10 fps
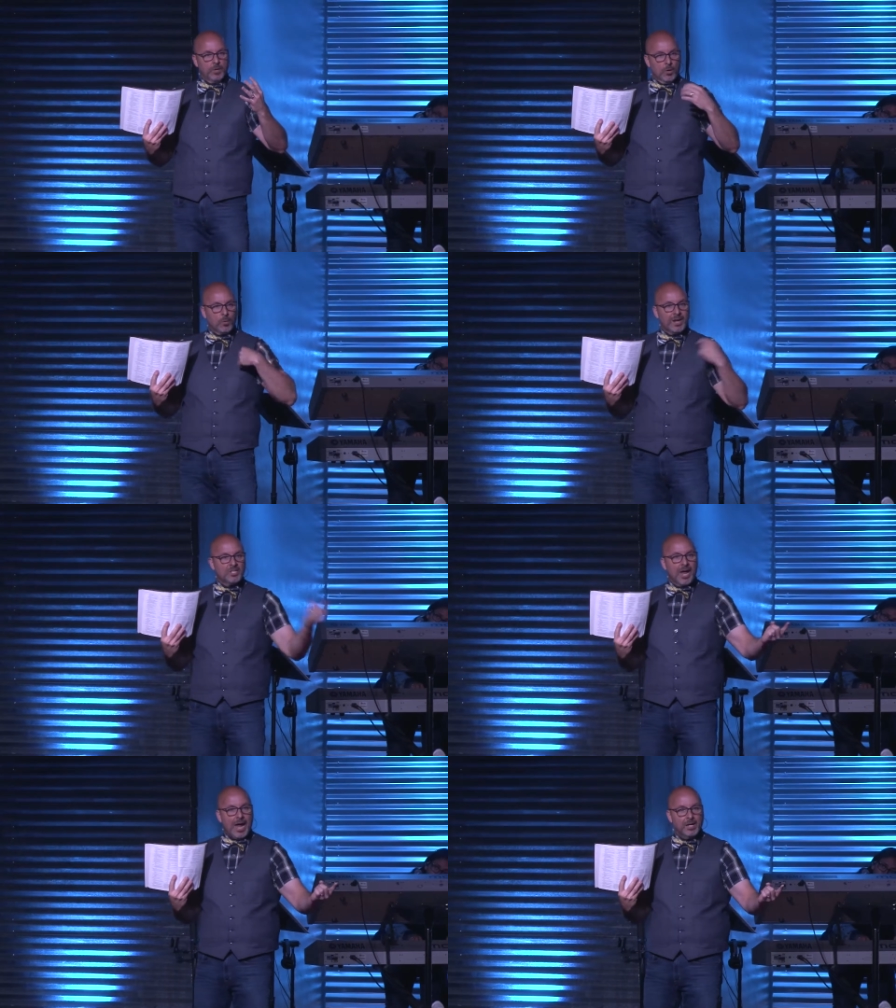we go right
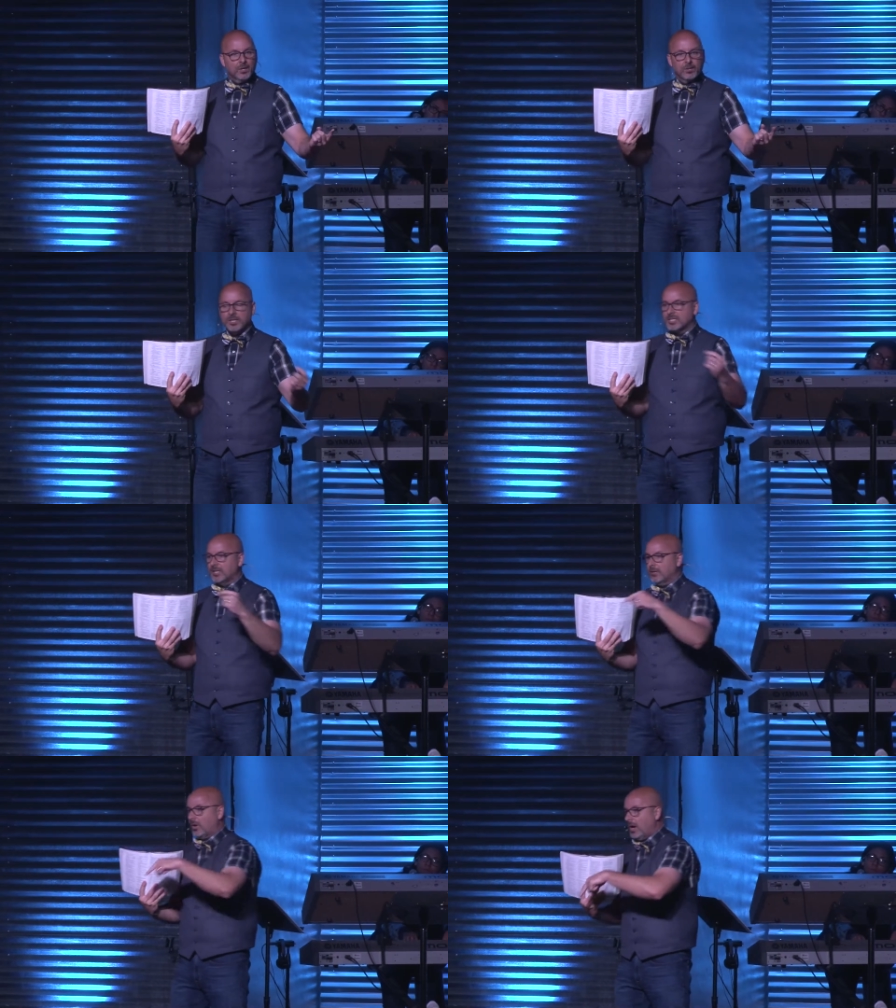to anger
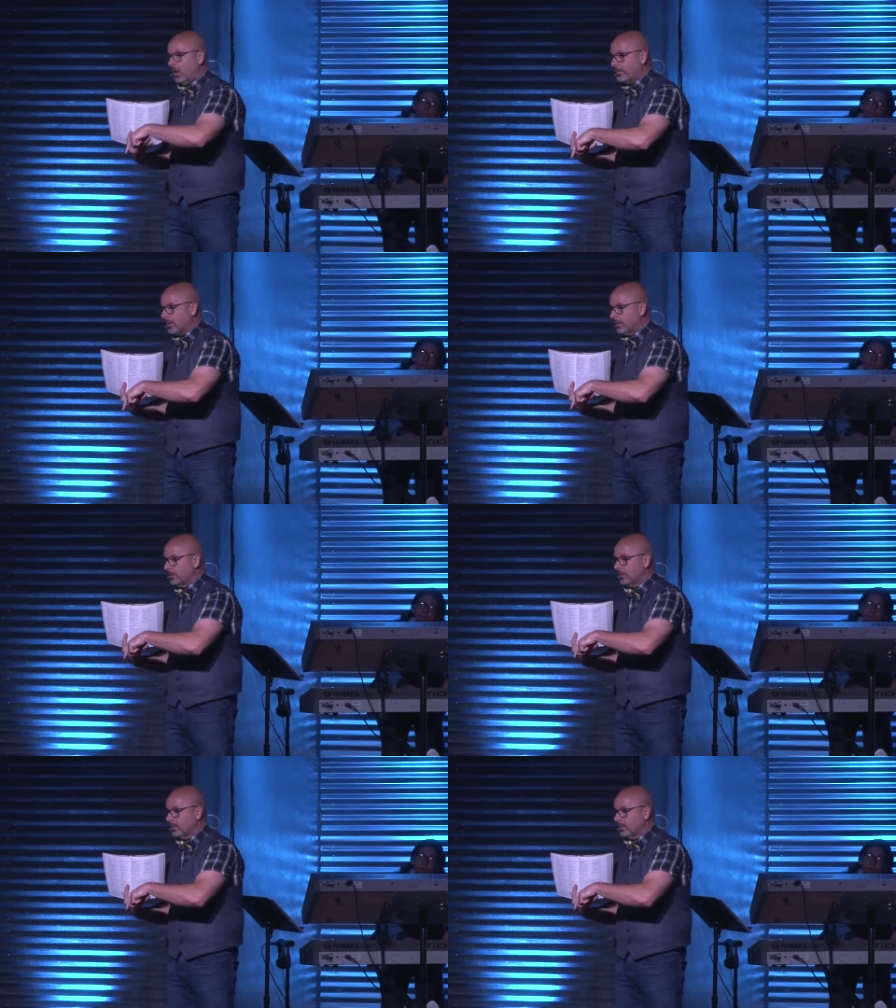instead of our helper.